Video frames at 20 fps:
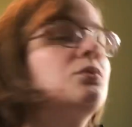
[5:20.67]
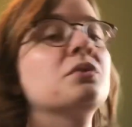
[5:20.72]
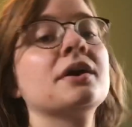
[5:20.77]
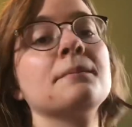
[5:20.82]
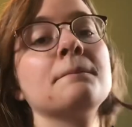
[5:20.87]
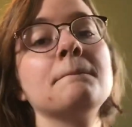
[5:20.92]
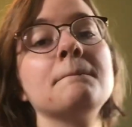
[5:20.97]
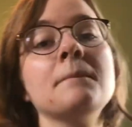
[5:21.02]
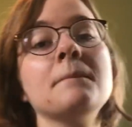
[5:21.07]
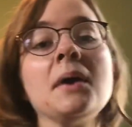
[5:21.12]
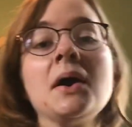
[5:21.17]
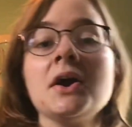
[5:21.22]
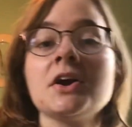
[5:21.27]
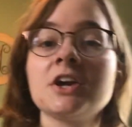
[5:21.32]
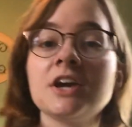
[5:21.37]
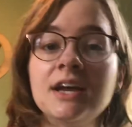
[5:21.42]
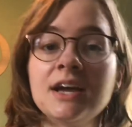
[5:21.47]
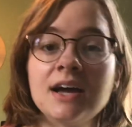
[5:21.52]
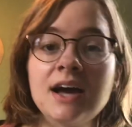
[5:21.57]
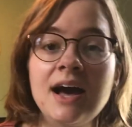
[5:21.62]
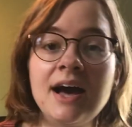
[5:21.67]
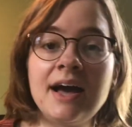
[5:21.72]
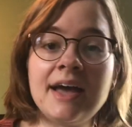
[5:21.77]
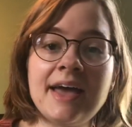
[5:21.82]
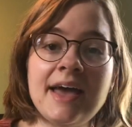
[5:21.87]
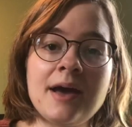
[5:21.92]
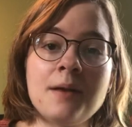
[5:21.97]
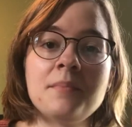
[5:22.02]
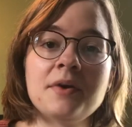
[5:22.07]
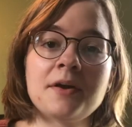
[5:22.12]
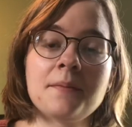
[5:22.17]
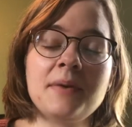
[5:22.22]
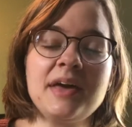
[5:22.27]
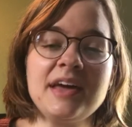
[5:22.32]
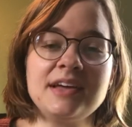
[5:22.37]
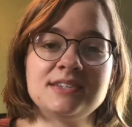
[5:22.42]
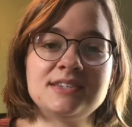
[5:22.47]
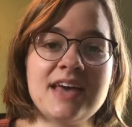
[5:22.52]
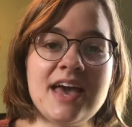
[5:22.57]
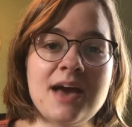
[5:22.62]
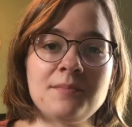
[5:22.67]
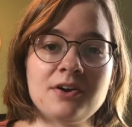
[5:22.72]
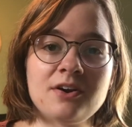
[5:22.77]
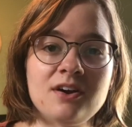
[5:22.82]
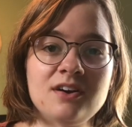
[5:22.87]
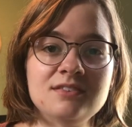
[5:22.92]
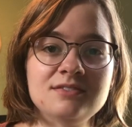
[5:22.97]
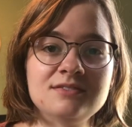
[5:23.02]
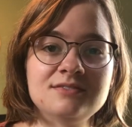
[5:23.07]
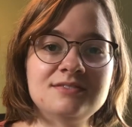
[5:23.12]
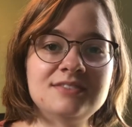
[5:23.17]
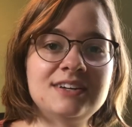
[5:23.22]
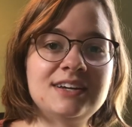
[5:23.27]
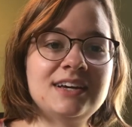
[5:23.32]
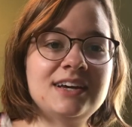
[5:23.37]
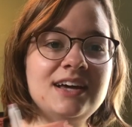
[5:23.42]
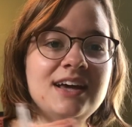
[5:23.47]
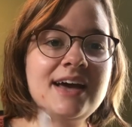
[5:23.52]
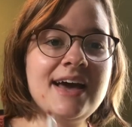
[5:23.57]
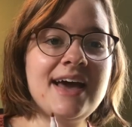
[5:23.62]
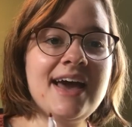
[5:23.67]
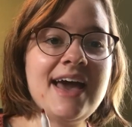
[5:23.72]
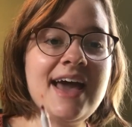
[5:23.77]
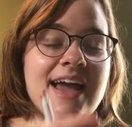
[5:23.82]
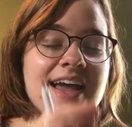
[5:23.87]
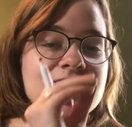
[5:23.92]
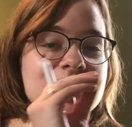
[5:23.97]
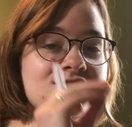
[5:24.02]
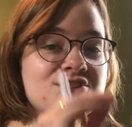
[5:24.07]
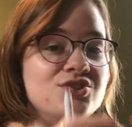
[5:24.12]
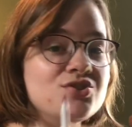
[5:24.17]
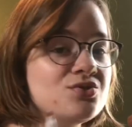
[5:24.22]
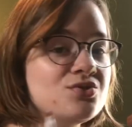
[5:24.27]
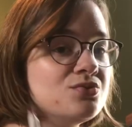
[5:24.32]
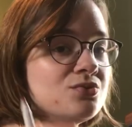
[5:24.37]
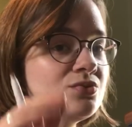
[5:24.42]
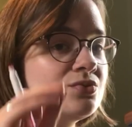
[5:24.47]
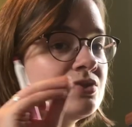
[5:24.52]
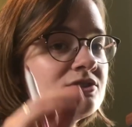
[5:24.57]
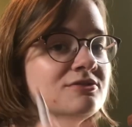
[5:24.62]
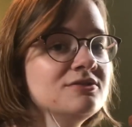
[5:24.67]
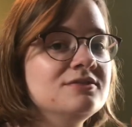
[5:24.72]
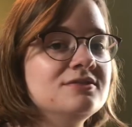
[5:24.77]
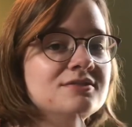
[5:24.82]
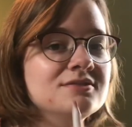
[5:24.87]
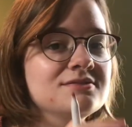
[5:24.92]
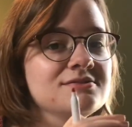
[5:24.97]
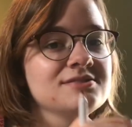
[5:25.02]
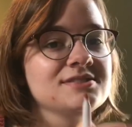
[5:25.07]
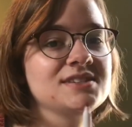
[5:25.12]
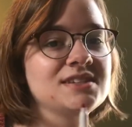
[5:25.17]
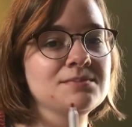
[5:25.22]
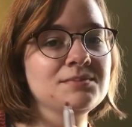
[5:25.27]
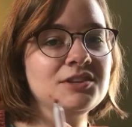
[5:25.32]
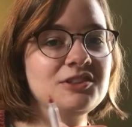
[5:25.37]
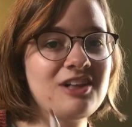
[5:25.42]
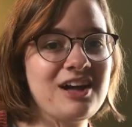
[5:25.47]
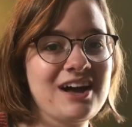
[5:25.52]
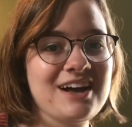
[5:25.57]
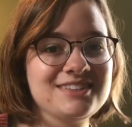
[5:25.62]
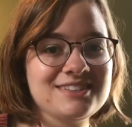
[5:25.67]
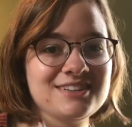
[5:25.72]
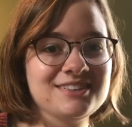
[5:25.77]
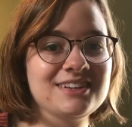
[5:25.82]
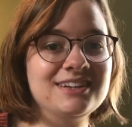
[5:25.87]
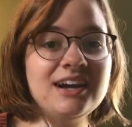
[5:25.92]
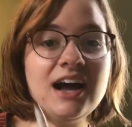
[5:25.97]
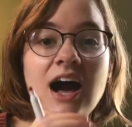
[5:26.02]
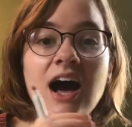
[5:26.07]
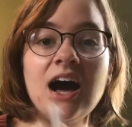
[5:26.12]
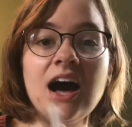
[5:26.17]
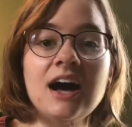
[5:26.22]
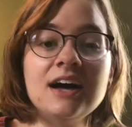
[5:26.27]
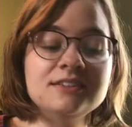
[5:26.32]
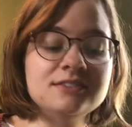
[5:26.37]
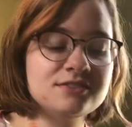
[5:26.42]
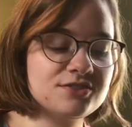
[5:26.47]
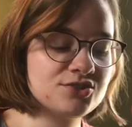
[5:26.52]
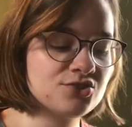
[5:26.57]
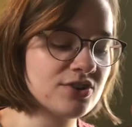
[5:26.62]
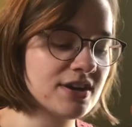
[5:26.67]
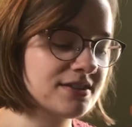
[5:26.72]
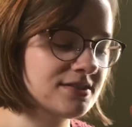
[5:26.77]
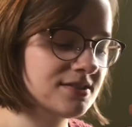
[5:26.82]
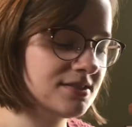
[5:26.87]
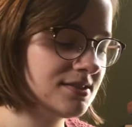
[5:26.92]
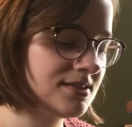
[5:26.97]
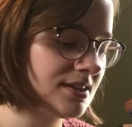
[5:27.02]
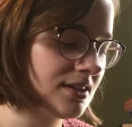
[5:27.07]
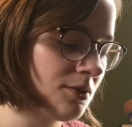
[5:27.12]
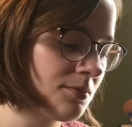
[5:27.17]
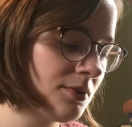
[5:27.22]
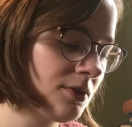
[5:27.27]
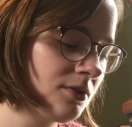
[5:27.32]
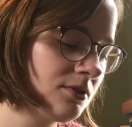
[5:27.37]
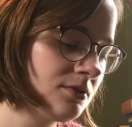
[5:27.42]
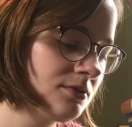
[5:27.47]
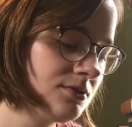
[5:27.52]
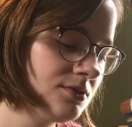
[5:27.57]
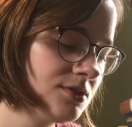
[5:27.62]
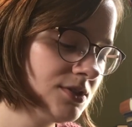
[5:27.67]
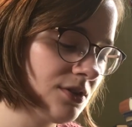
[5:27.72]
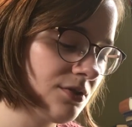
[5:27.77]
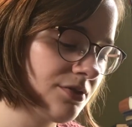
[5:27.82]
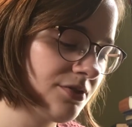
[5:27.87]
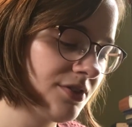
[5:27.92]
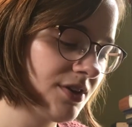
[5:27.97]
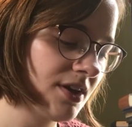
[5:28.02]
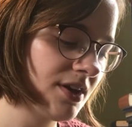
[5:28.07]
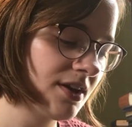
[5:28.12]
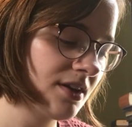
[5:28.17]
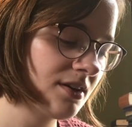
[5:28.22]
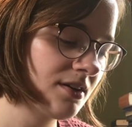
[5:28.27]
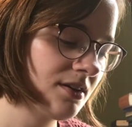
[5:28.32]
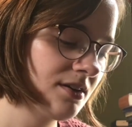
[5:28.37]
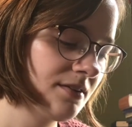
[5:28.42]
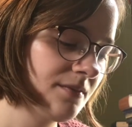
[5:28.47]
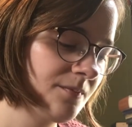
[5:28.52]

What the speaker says: we're marking iambic pentameter, a U symbolizes an unstressed syllable. So think